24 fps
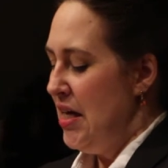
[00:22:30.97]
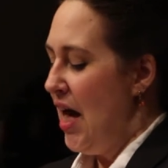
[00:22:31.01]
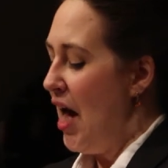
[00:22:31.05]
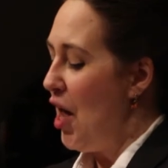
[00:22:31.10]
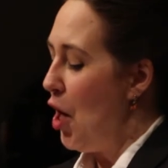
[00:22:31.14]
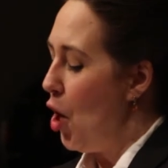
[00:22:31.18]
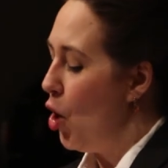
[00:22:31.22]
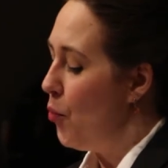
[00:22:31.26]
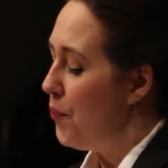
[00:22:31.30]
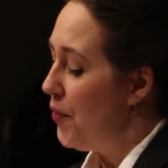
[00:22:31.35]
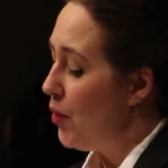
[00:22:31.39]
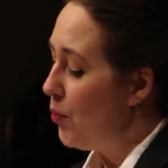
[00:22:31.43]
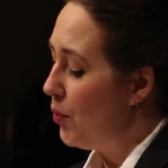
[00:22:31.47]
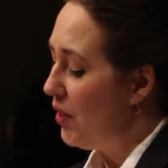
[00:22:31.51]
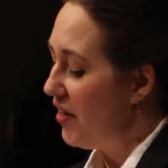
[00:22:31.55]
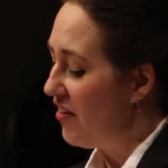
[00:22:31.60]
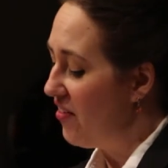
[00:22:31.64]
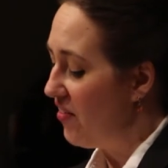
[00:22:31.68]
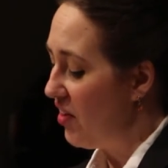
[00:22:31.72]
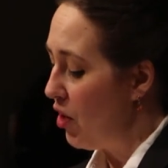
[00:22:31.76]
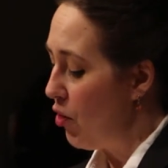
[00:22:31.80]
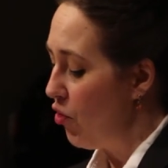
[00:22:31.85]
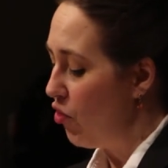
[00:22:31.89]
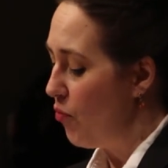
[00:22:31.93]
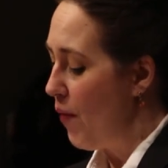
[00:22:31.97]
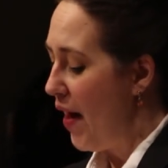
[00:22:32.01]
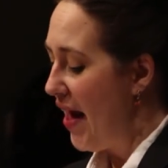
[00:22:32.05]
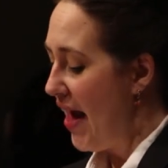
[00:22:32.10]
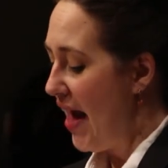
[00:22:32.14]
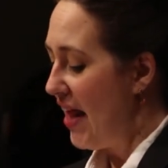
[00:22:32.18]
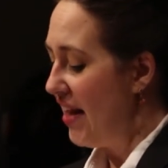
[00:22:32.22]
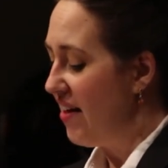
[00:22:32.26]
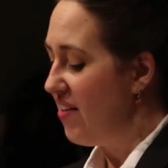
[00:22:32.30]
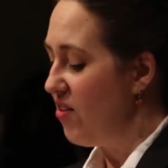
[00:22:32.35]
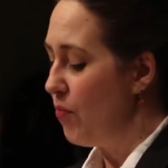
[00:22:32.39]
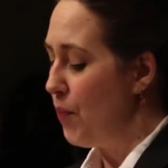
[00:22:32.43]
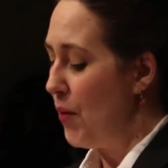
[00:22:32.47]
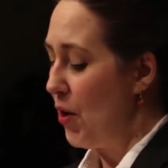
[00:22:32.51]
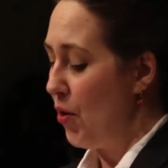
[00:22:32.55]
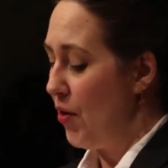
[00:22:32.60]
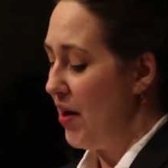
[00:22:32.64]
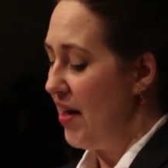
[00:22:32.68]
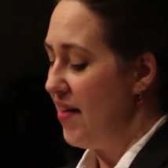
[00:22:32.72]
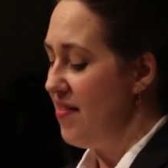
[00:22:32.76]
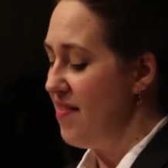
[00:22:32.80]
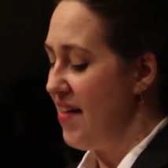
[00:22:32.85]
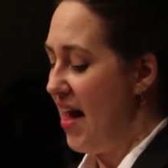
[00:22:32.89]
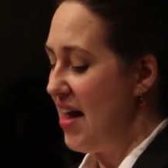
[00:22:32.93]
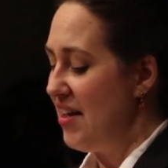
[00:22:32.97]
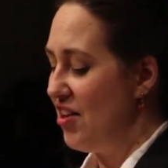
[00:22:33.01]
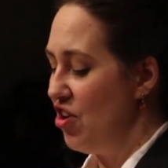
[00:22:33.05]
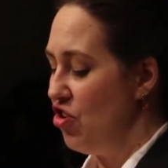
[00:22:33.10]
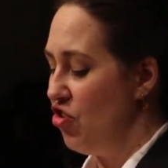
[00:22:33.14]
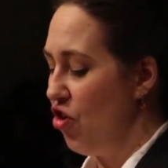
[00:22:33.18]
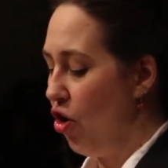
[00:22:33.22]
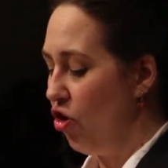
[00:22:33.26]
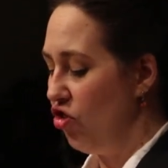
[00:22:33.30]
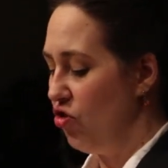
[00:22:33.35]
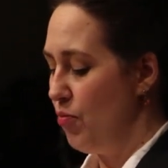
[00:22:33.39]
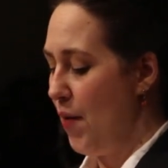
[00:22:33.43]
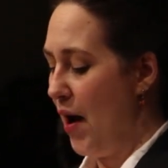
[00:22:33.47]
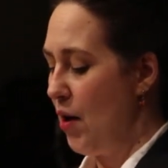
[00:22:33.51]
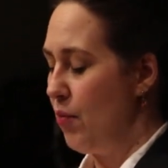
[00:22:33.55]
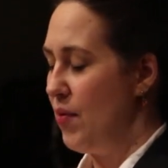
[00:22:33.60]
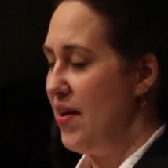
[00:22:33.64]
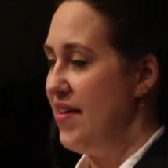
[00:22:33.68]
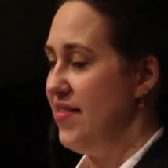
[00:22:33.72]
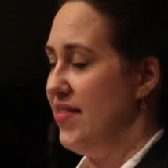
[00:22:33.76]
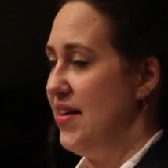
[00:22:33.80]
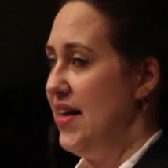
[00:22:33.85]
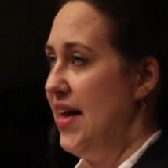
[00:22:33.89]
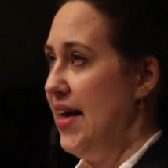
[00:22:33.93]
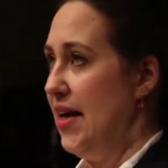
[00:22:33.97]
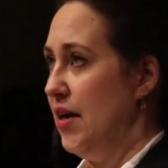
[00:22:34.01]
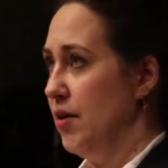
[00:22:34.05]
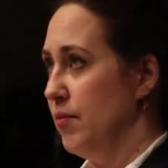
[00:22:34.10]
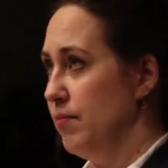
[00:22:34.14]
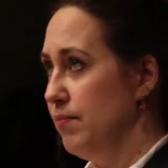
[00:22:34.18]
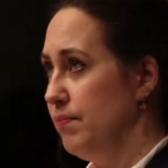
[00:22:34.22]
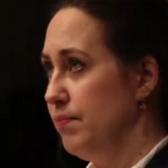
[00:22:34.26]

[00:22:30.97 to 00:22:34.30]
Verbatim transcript: I hope you will excuse my inexperience and indulge my reason